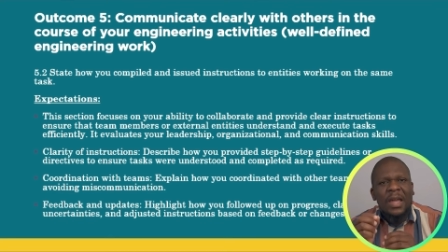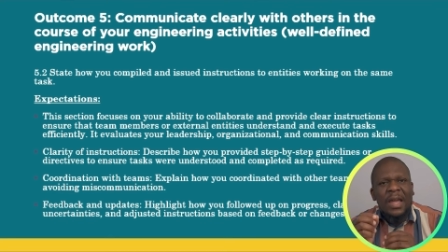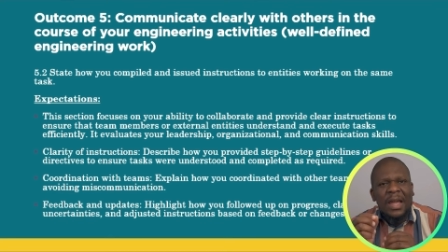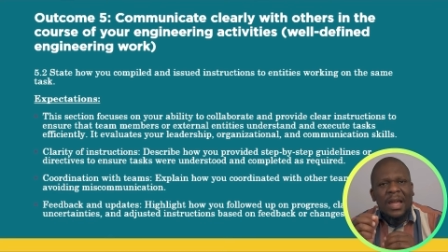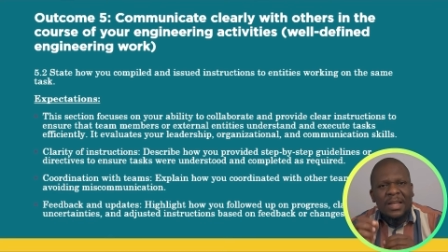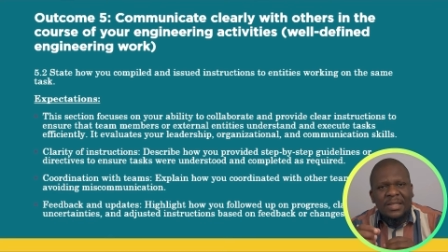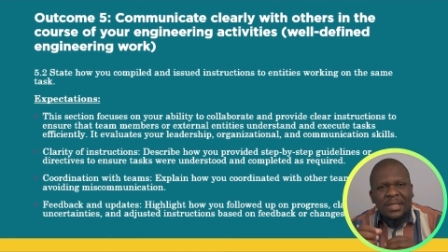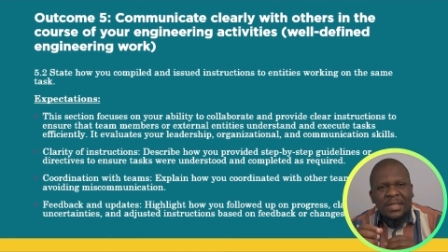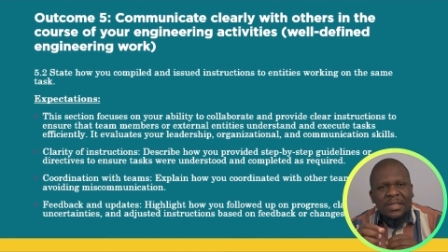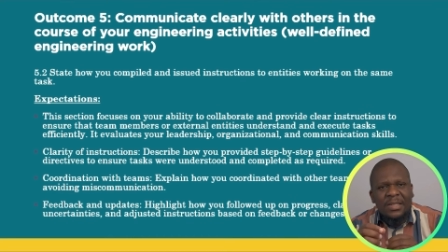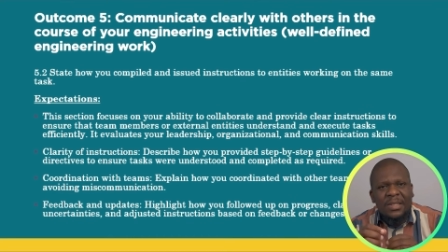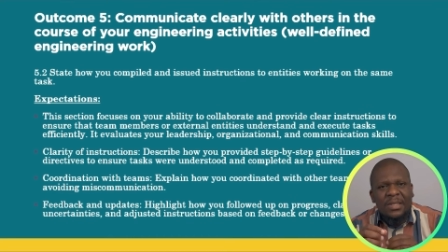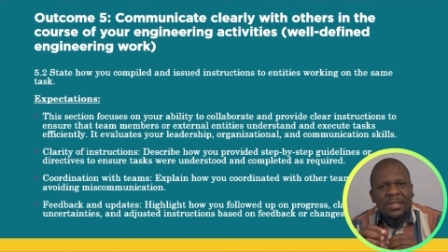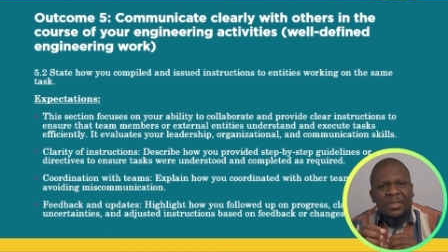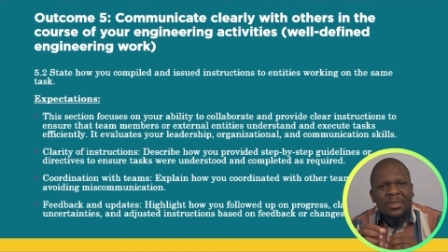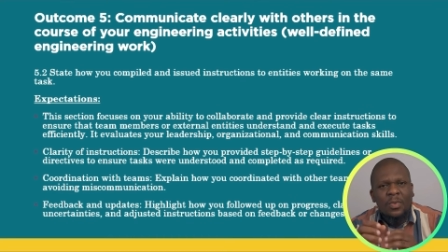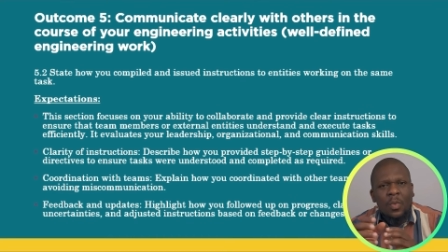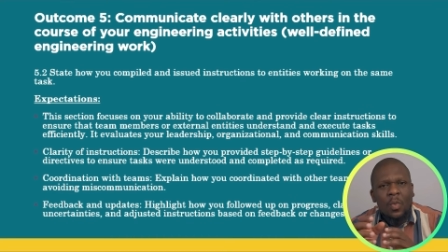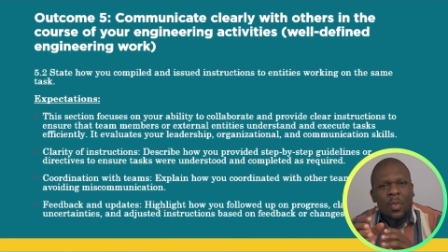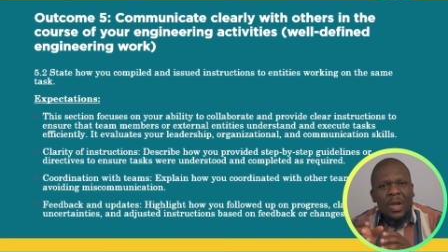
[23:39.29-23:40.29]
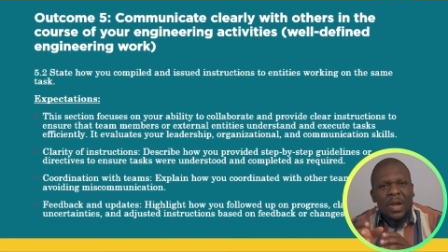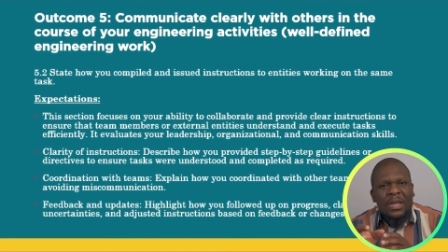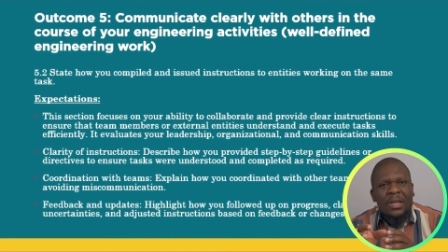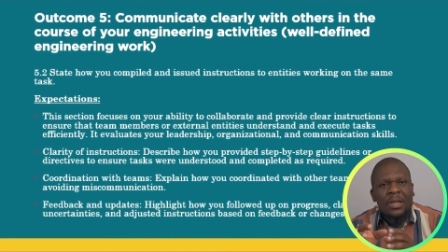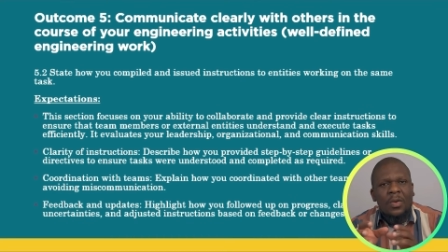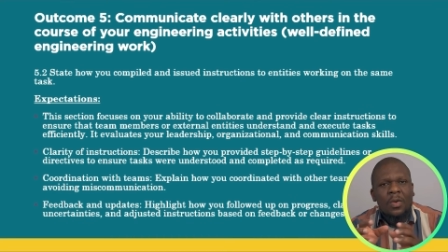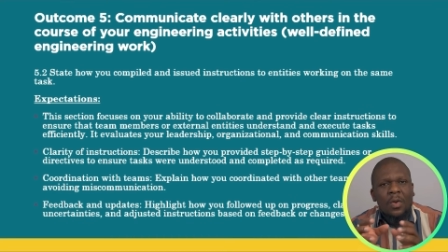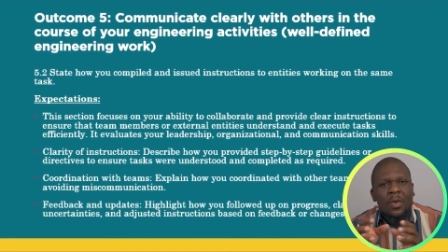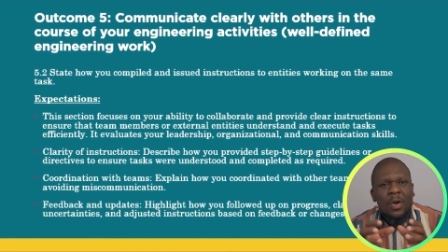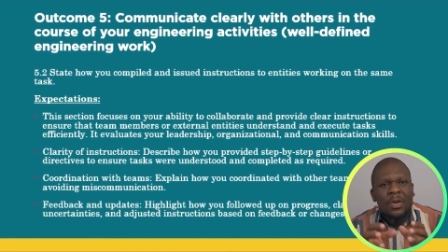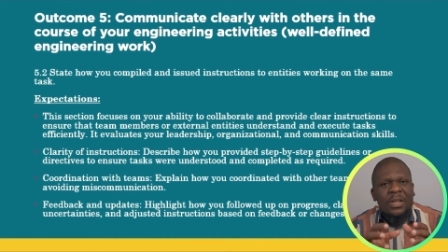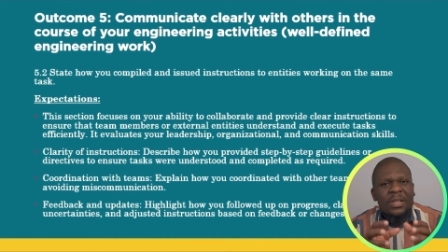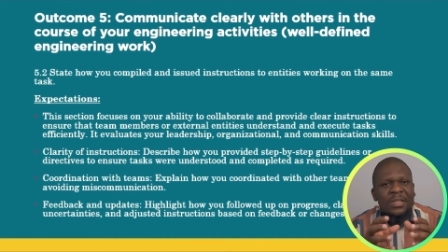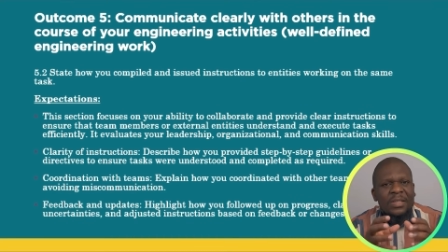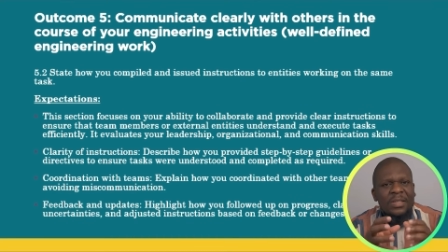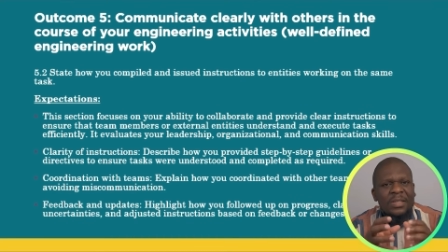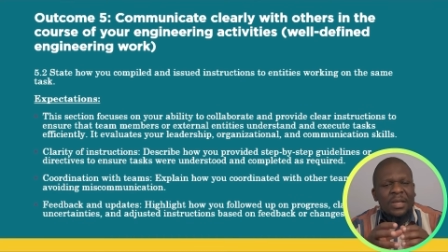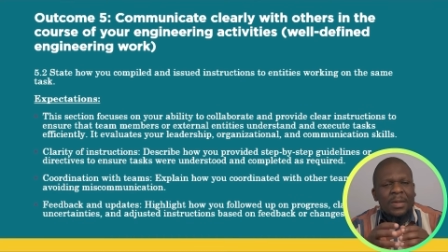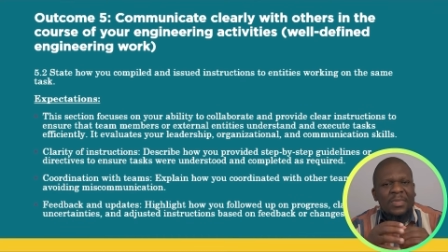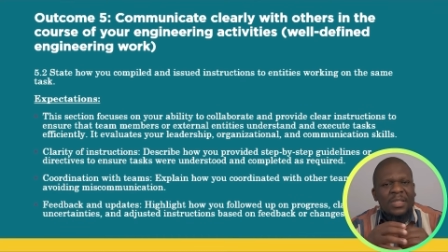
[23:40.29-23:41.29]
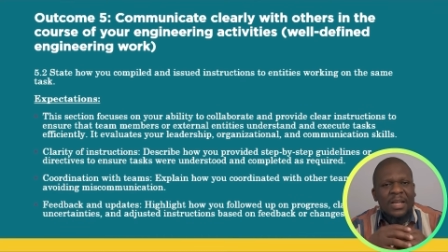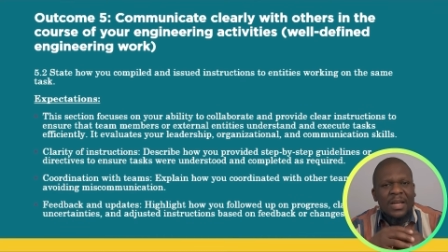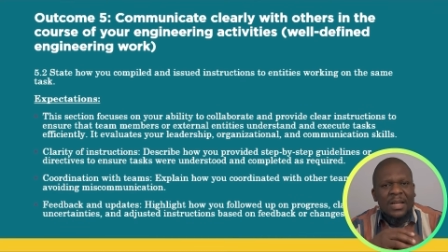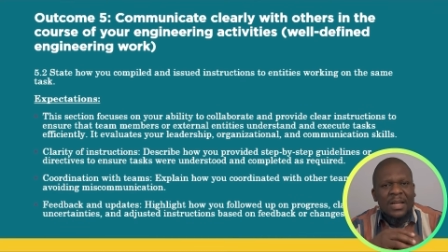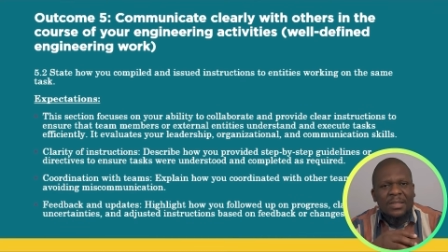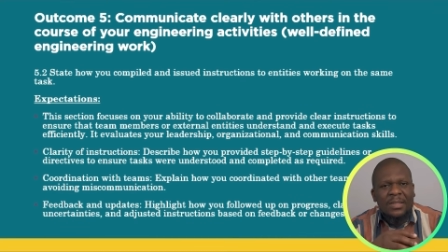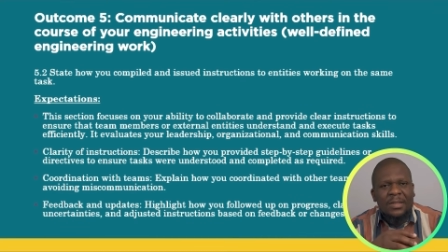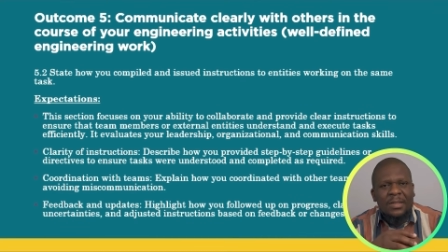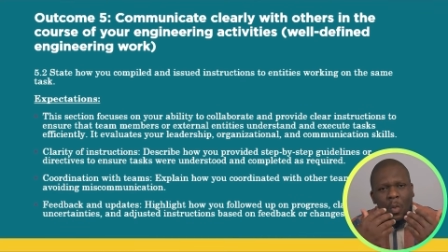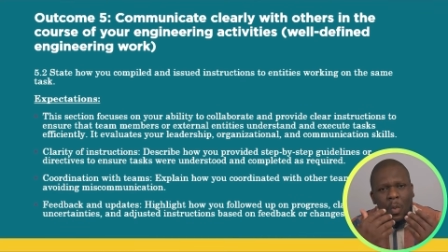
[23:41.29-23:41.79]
entities working on the same task.